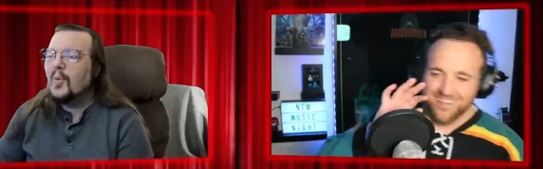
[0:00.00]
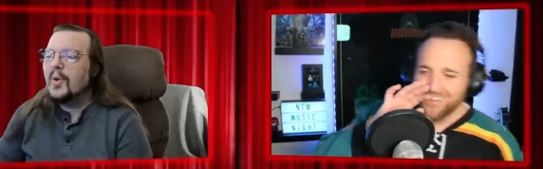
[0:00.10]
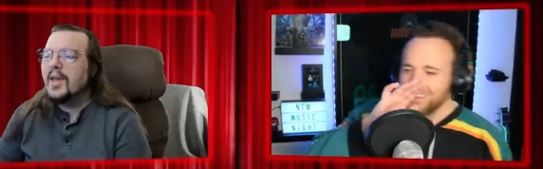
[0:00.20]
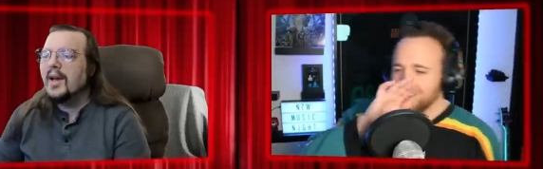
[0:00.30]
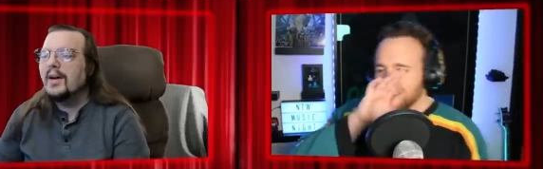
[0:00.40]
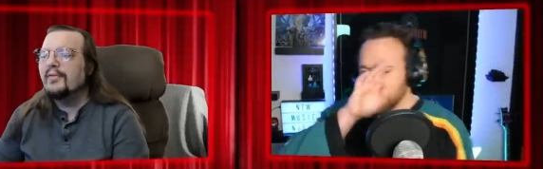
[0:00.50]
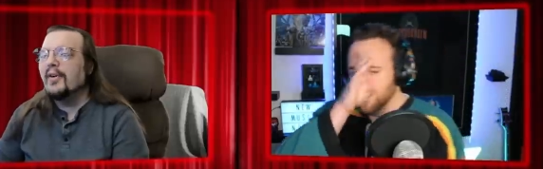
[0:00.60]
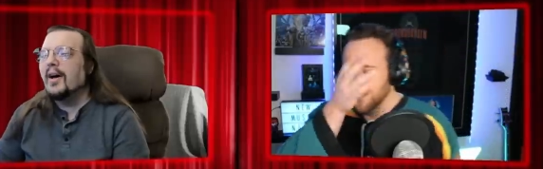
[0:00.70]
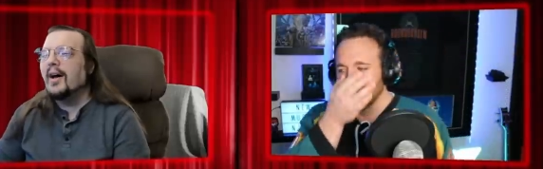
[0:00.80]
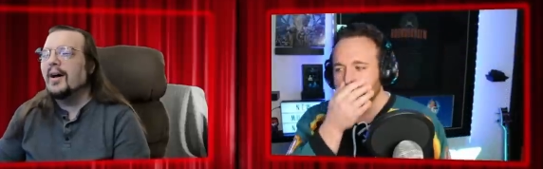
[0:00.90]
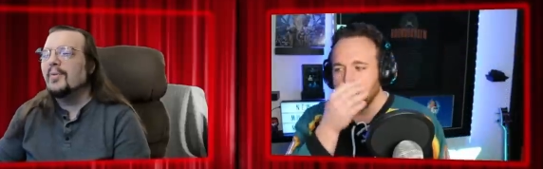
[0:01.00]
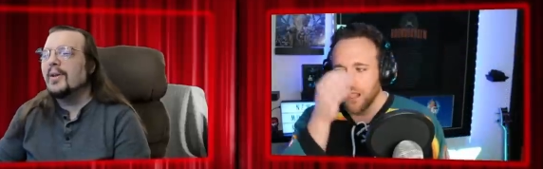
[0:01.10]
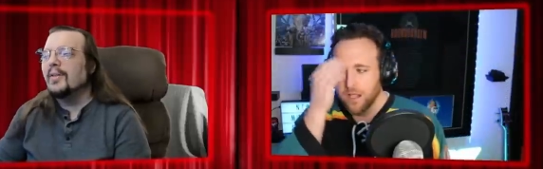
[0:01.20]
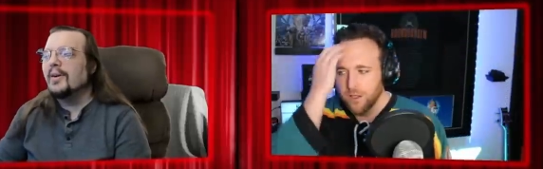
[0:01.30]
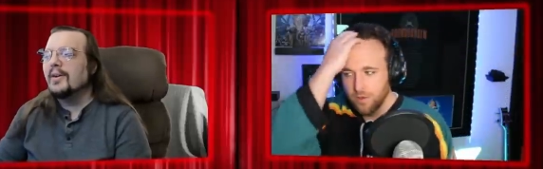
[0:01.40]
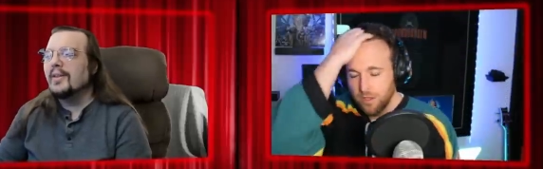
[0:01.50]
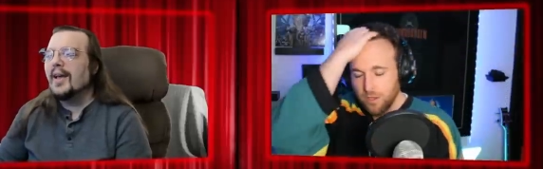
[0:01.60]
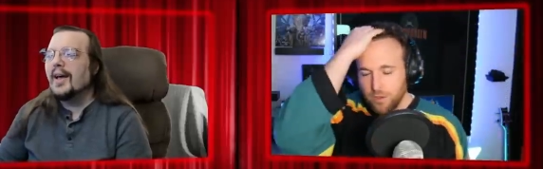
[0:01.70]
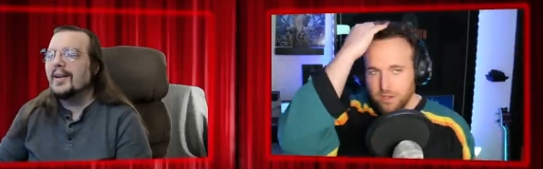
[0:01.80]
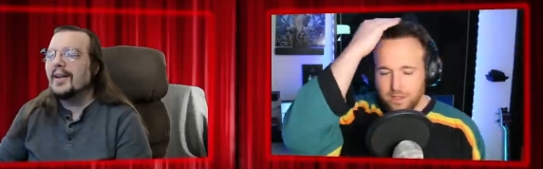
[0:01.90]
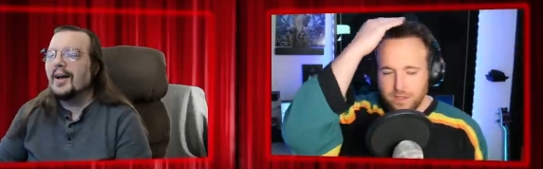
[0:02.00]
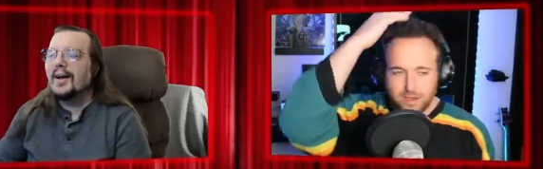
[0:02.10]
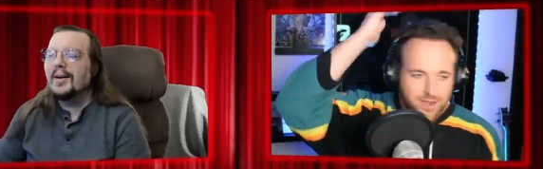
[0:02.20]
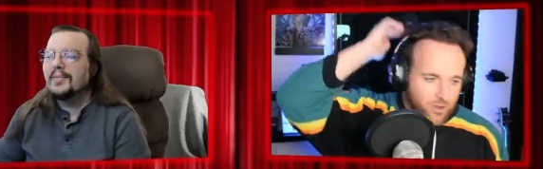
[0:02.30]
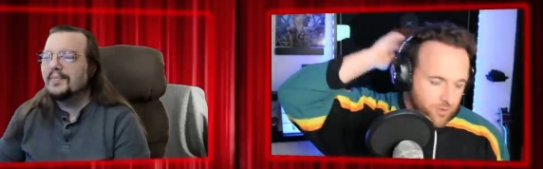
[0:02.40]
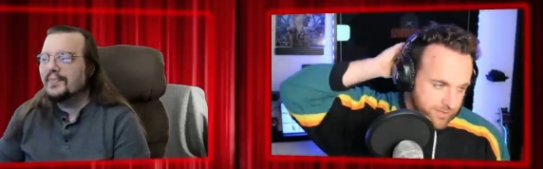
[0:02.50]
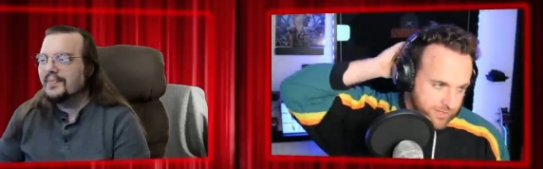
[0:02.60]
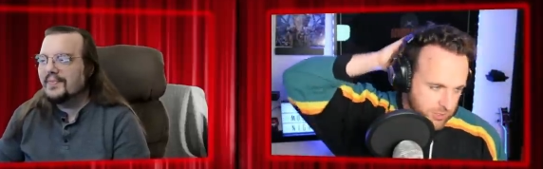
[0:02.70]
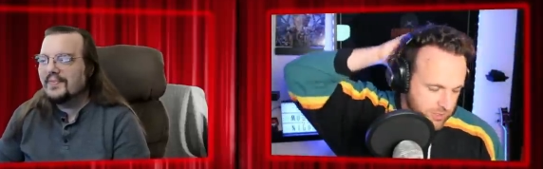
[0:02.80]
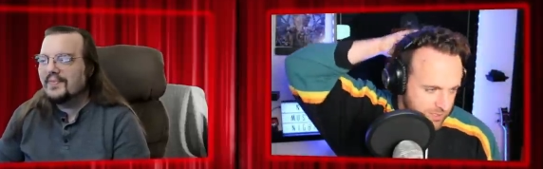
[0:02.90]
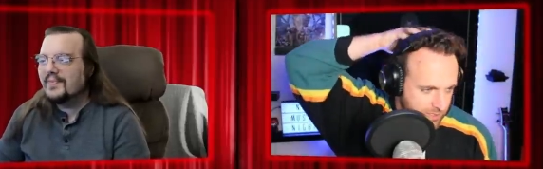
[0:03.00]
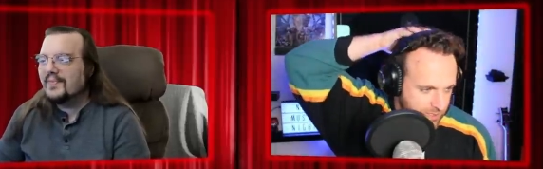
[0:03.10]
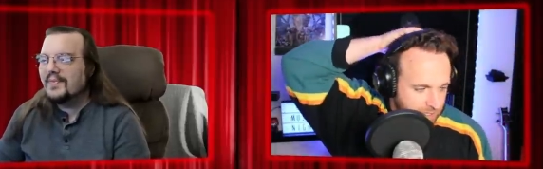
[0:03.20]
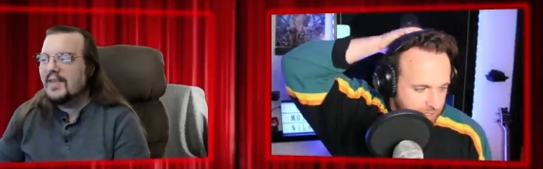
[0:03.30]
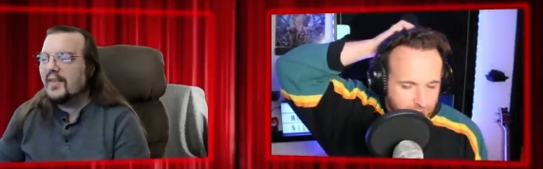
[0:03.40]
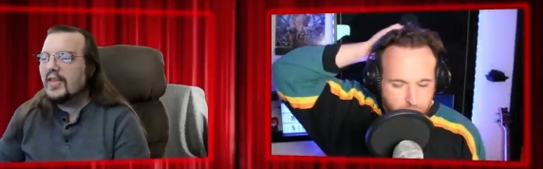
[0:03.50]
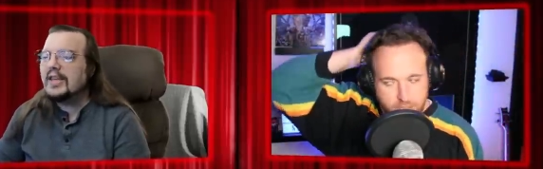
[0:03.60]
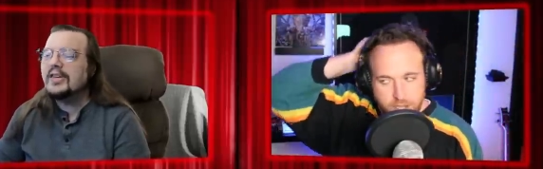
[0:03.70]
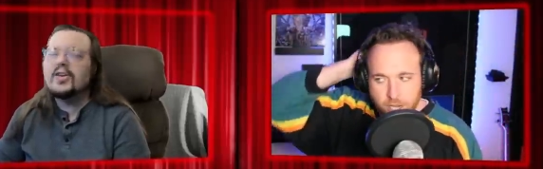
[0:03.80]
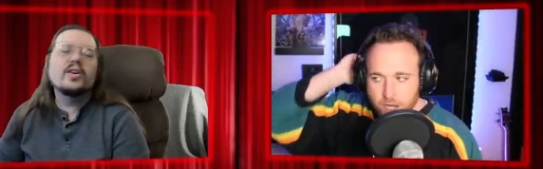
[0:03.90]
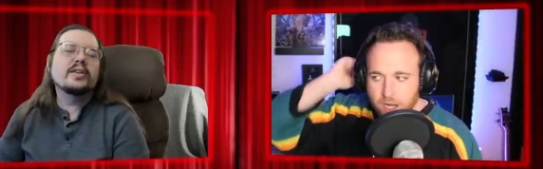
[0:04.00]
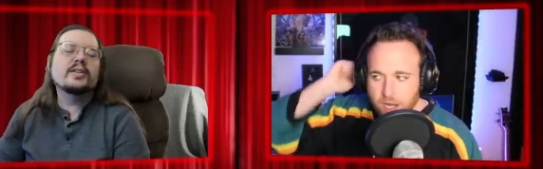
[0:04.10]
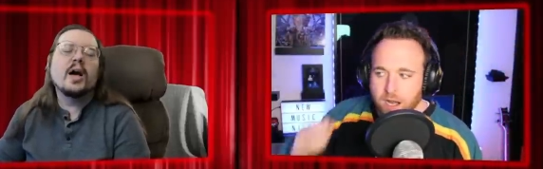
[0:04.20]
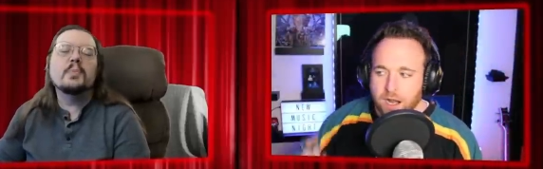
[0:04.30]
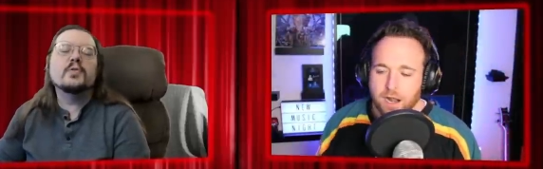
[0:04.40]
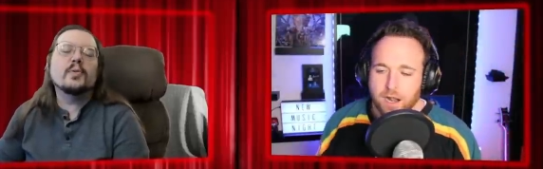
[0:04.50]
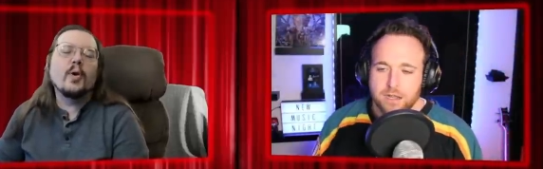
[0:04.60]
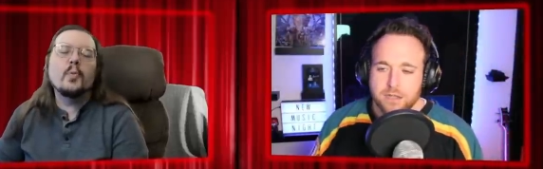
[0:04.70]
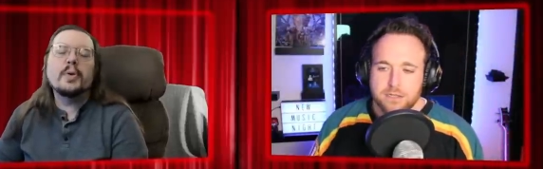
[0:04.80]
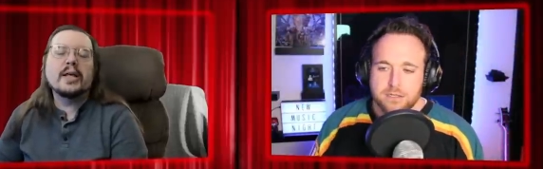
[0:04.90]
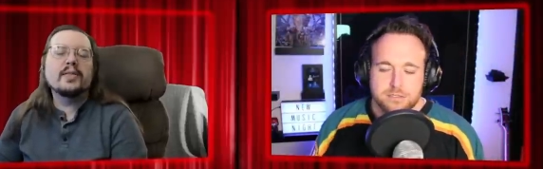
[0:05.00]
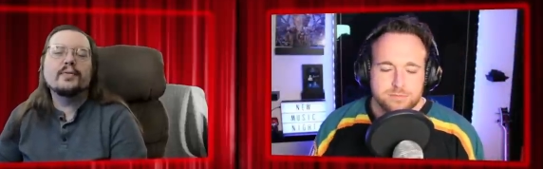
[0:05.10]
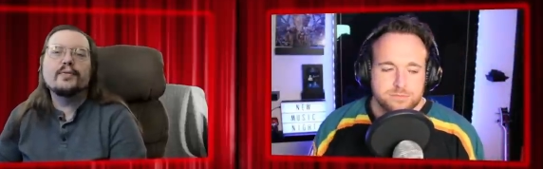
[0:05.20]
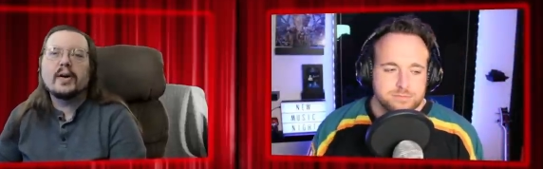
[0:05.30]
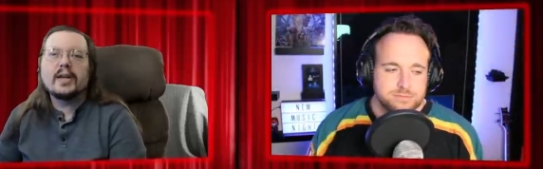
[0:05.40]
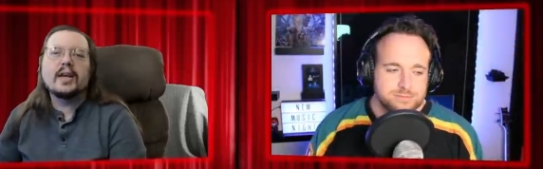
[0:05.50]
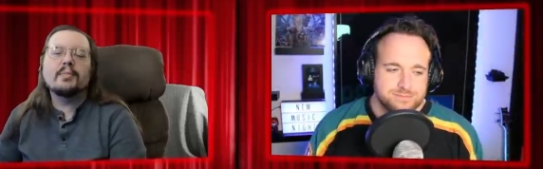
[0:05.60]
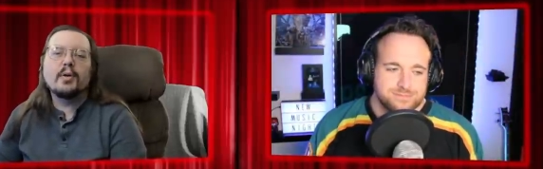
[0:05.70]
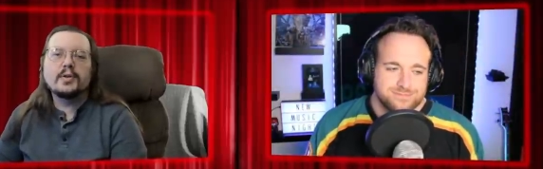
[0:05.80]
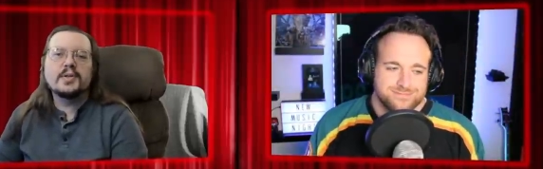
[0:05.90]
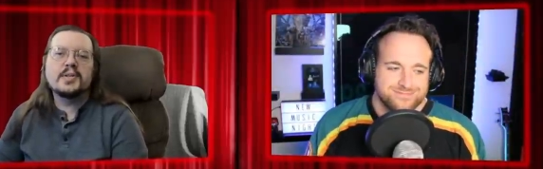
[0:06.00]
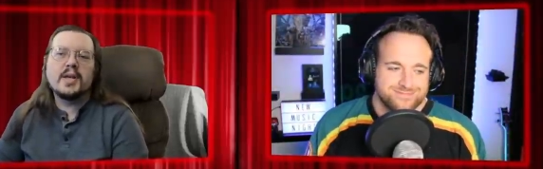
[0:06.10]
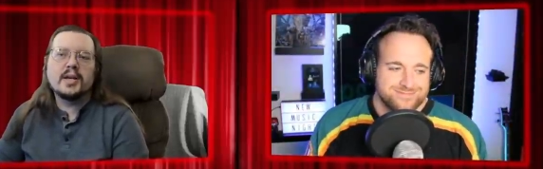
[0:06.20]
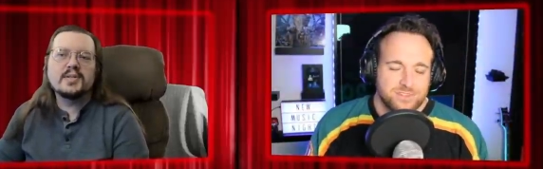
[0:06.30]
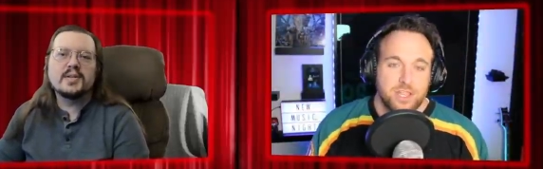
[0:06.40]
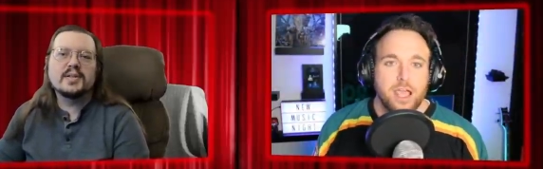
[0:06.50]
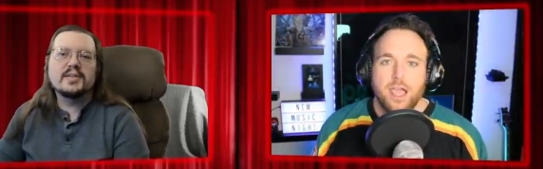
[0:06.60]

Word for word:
Speaker 1: We have, uh, we learned that, um, nothing good comes from opening the fucking emergency exit.